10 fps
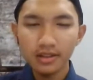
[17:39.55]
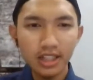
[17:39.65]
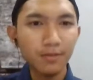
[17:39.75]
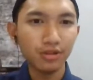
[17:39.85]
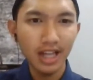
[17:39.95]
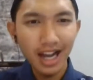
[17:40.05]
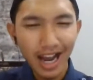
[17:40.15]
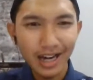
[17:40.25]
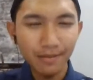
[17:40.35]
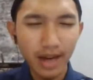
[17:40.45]

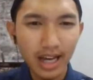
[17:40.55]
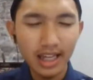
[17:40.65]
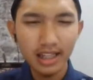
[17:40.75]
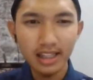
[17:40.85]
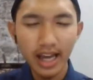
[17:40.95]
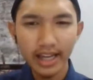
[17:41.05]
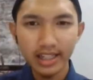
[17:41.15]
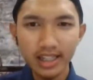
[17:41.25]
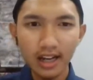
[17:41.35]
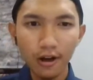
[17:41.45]
terbutakan by the
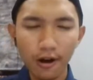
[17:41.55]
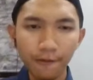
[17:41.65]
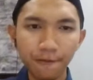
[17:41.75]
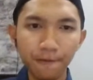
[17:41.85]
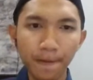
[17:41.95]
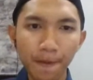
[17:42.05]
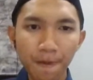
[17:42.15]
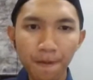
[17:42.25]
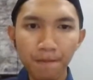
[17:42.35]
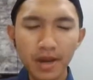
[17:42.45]
idea of
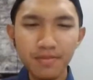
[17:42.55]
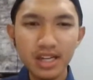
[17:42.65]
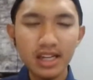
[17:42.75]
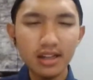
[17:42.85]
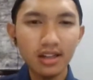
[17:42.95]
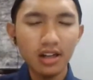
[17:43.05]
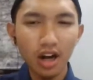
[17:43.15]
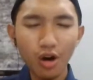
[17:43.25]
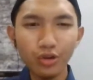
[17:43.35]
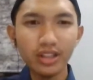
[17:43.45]
maybe,
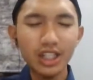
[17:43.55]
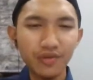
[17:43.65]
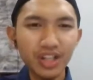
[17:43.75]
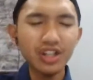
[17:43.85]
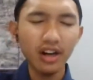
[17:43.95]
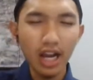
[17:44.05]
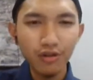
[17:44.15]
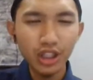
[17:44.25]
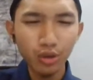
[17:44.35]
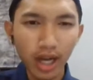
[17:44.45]
oh, this feature, I
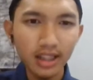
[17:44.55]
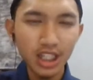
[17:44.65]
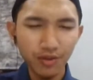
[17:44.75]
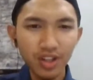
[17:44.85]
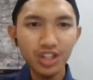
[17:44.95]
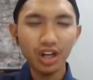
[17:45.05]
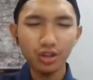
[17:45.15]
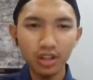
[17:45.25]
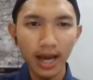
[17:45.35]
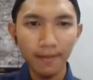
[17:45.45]
want to add this feature
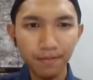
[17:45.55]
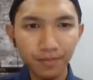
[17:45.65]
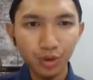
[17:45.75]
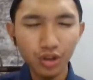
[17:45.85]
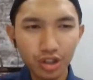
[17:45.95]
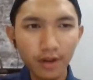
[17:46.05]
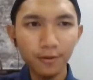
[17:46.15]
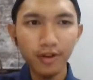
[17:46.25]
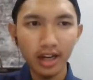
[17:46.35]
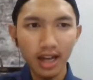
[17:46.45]
to the app, to the
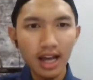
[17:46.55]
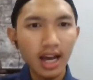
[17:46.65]
software.